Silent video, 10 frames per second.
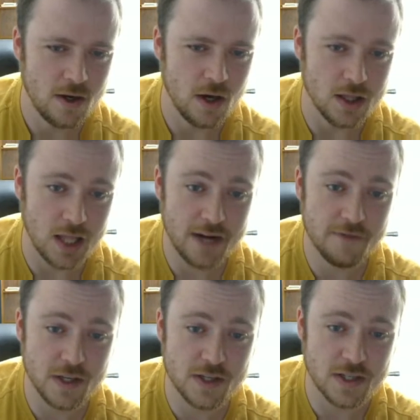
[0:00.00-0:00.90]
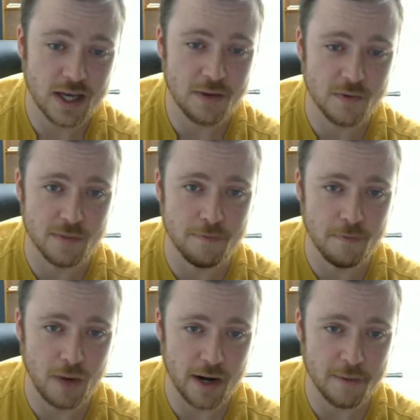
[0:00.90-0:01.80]
A lot of this set was
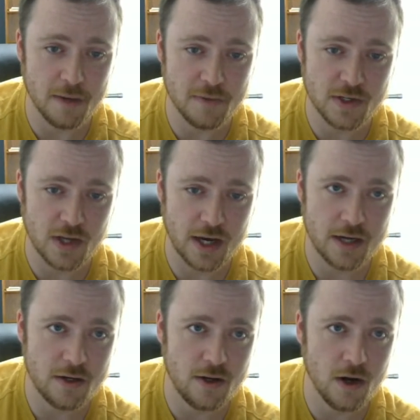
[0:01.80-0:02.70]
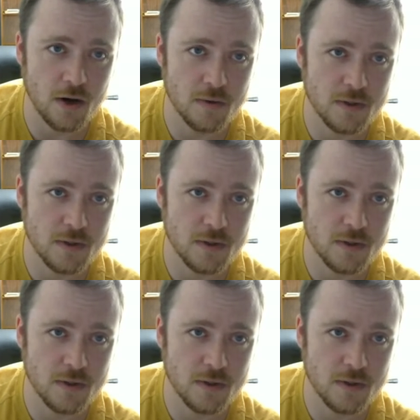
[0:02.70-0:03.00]
bottom-up design. You know, it was...